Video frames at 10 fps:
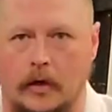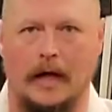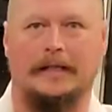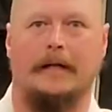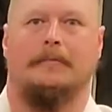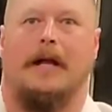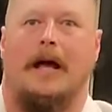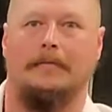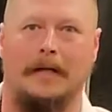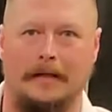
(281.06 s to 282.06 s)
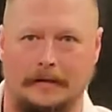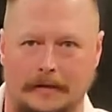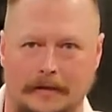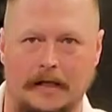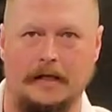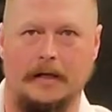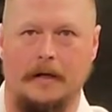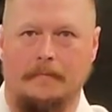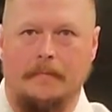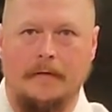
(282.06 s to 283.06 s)
as I'm kneeling
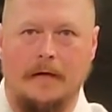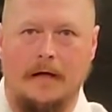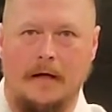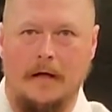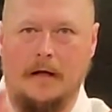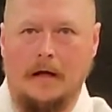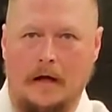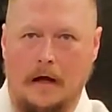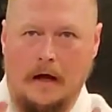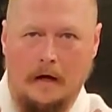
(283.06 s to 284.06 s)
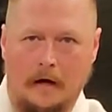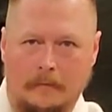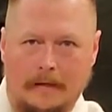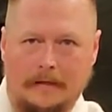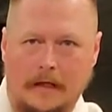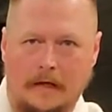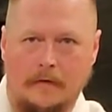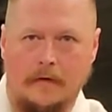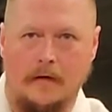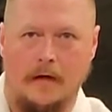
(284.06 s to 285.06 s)
up, I hug
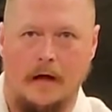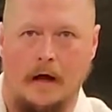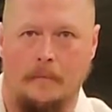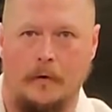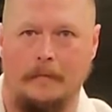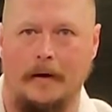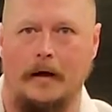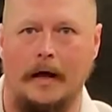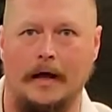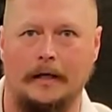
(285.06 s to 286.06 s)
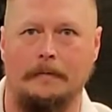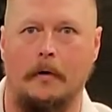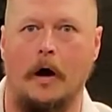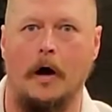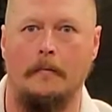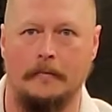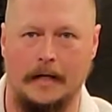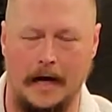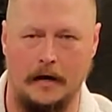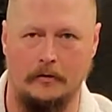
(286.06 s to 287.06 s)
myself, I bring my hands palm
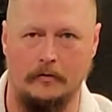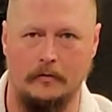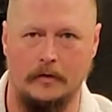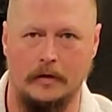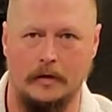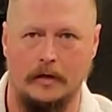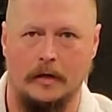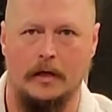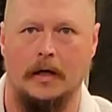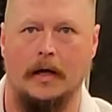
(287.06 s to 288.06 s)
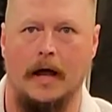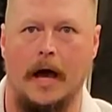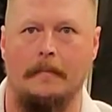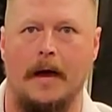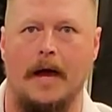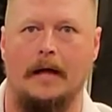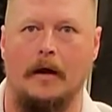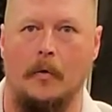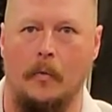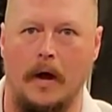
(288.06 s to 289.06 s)
down, and I'm at
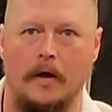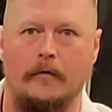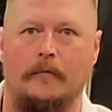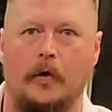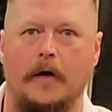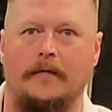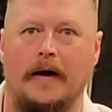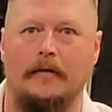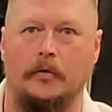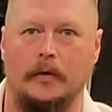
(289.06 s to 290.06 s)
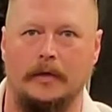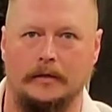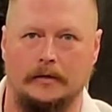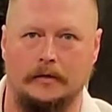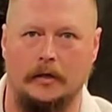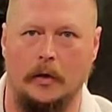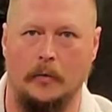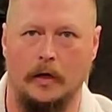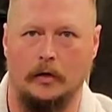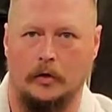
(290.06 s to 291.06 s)
around 45 degrees. You don't
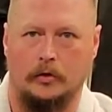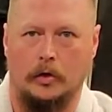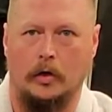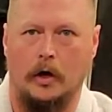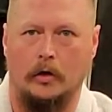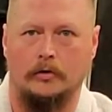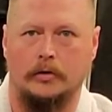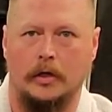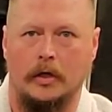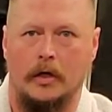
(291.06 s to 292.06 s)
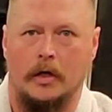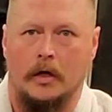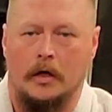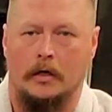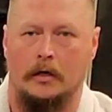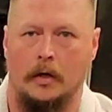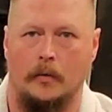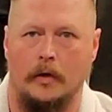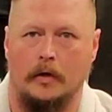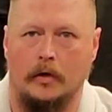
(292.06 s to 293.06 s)
want to go too close, you don't
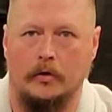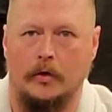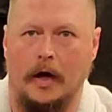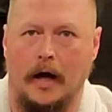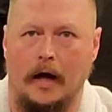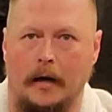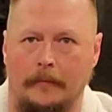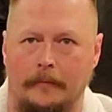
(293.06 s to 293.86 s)
want to go too high.